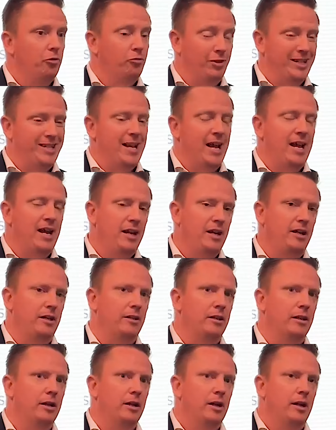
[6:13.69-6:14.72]

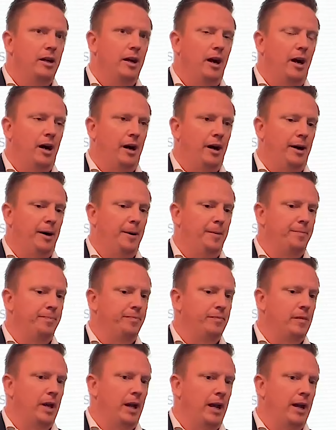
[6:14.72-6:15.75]
retain,
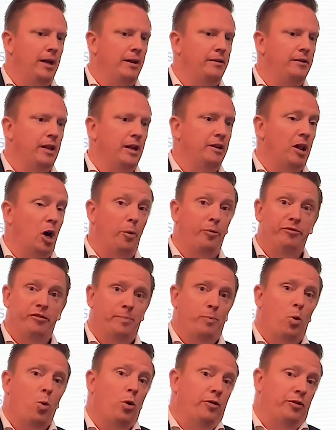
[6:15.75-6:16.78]
and help
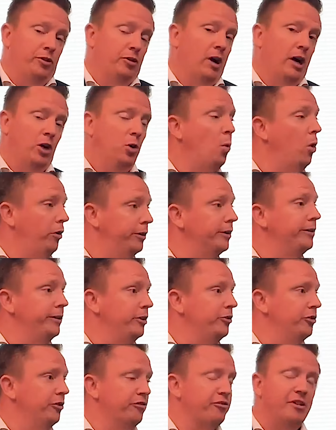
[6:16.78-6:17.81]
support their high quality
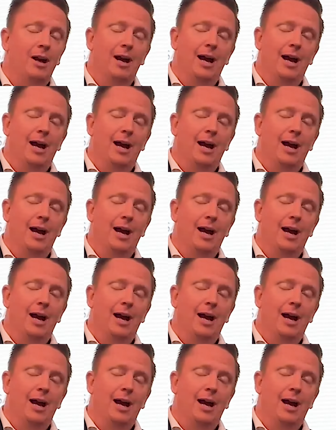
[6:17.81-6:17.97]
teachers.